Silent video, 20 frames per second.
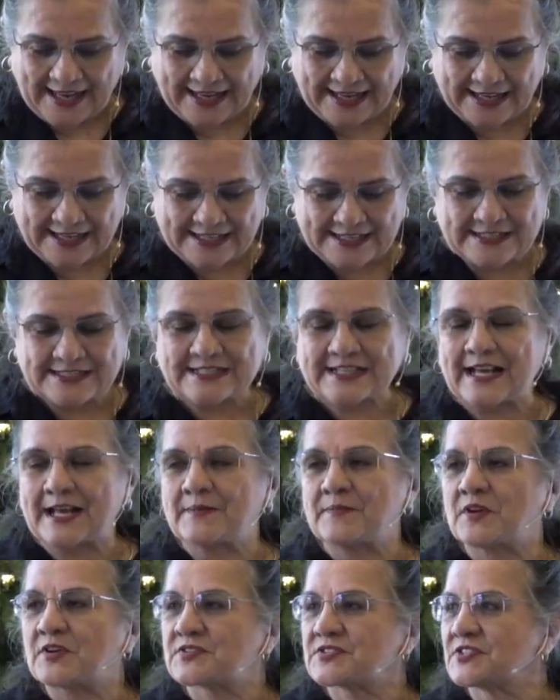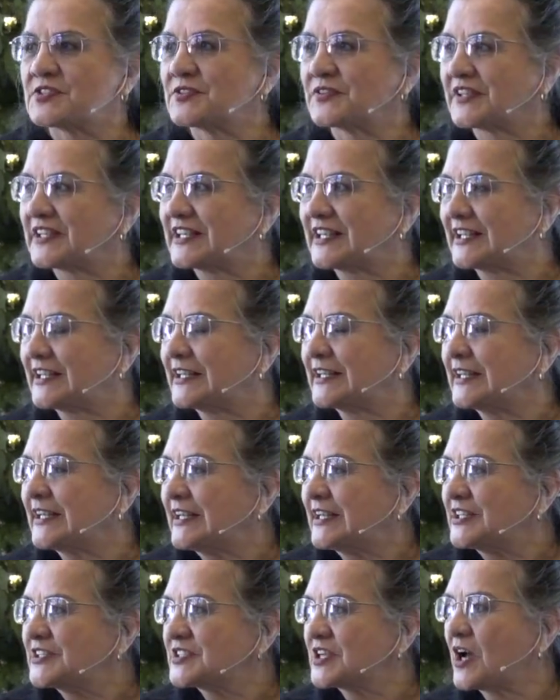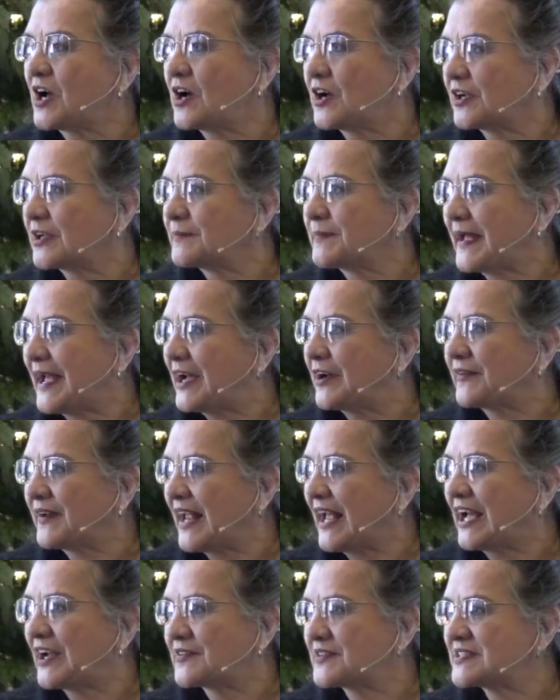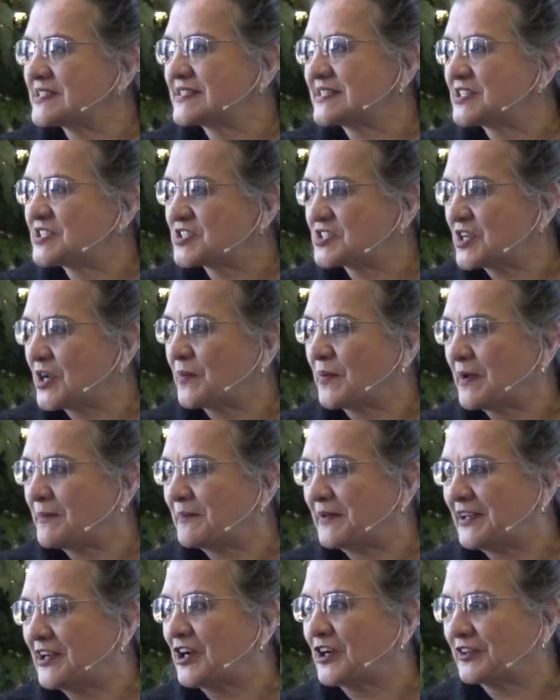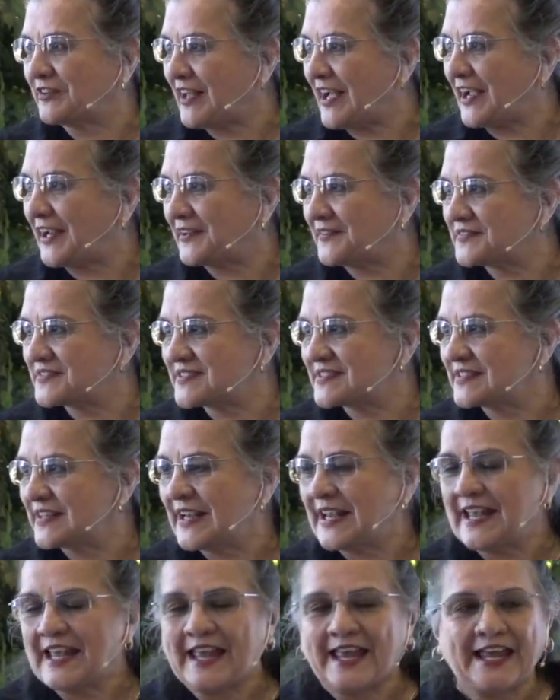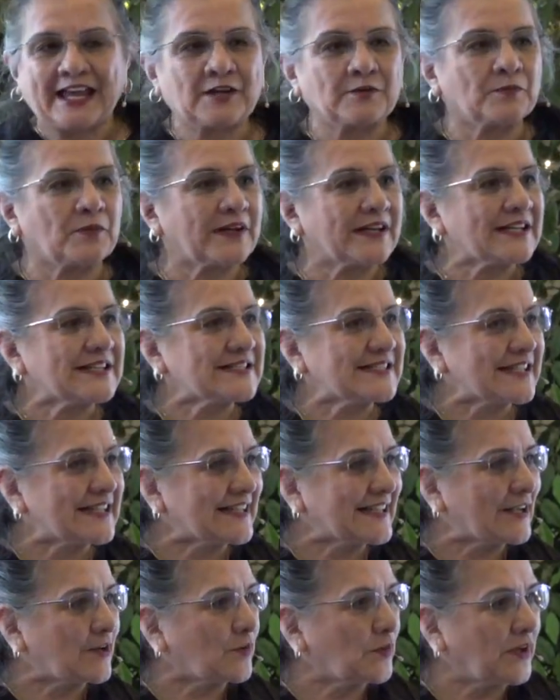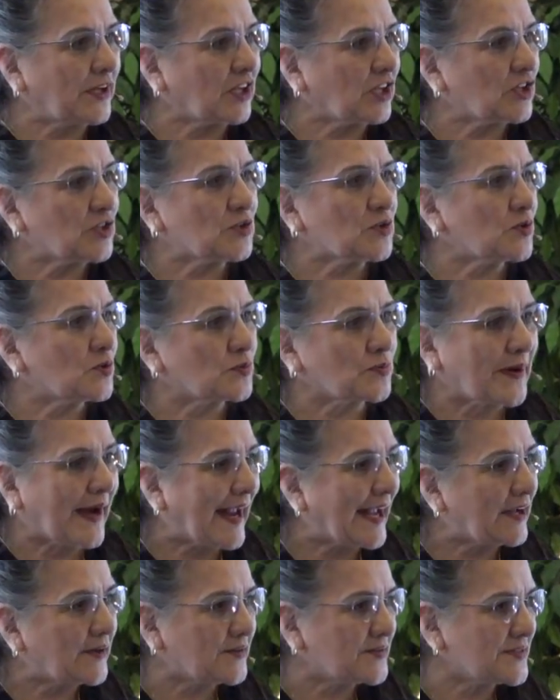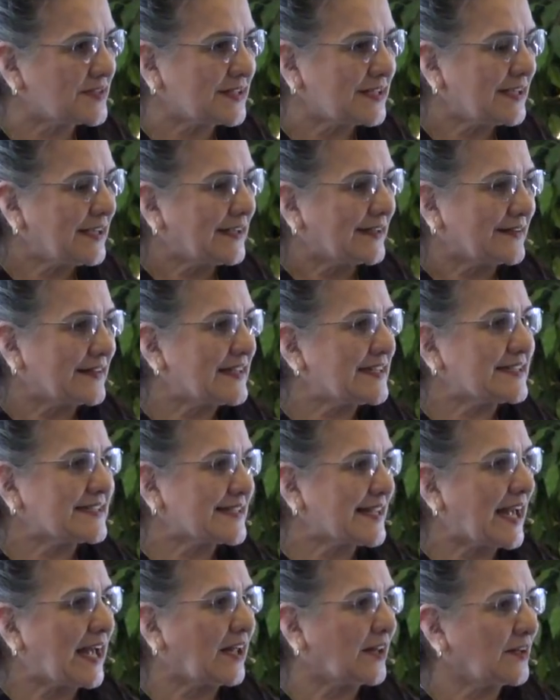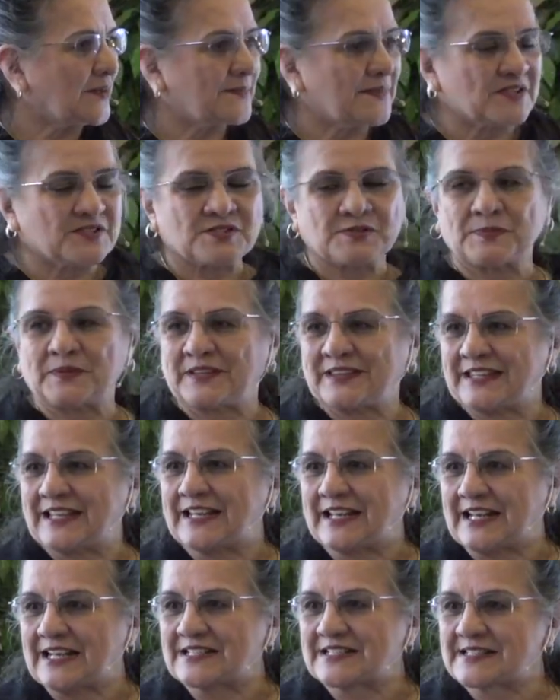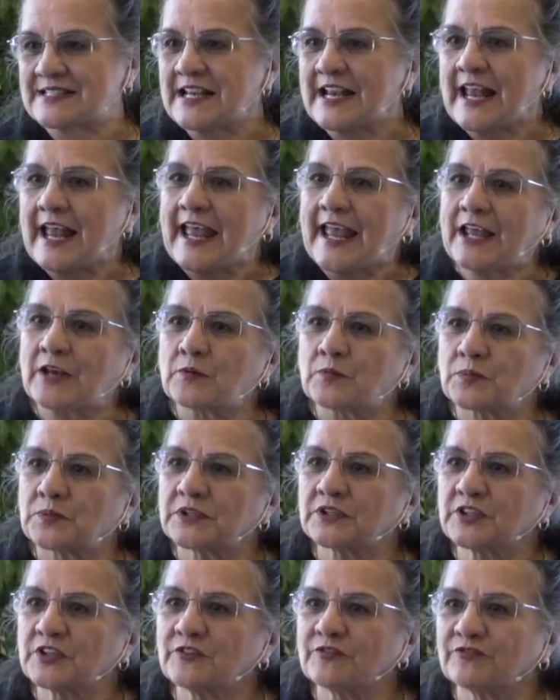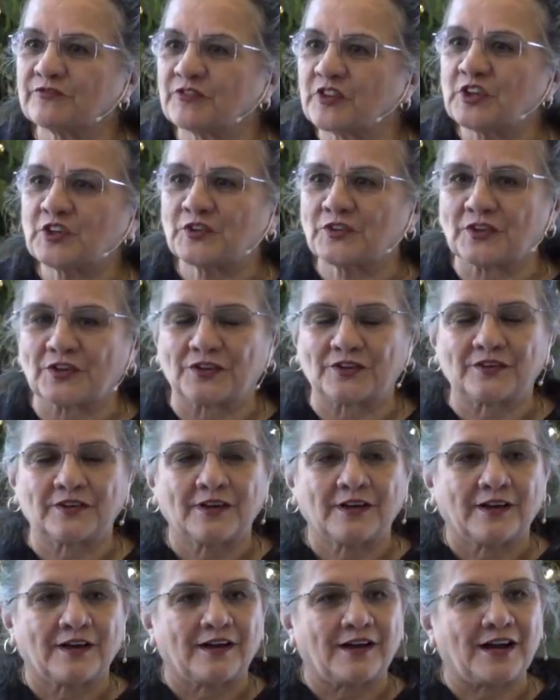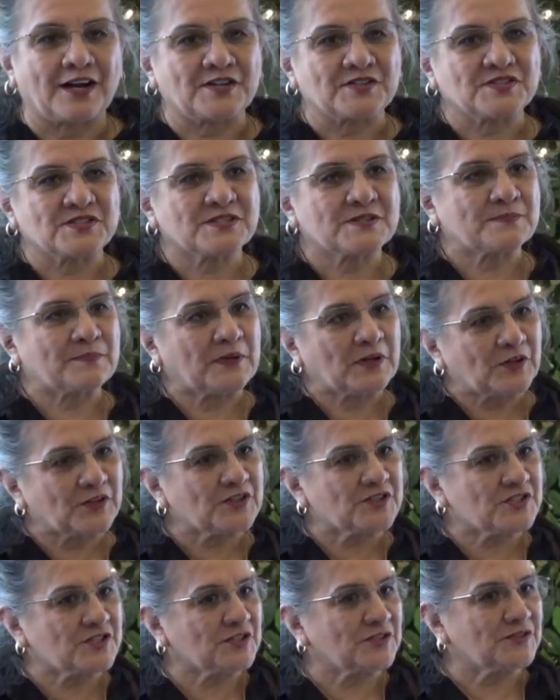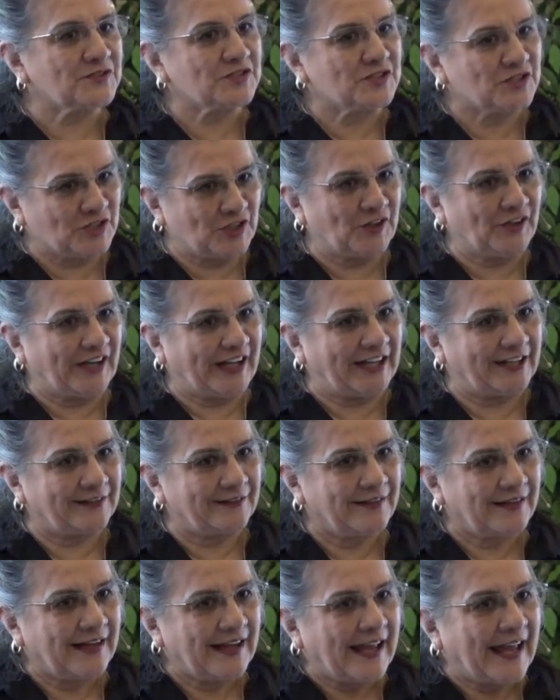and I'm also going to talk about how does this show up in our lives, and what is it that we can ground these elements within us, and really further our spiritual journey.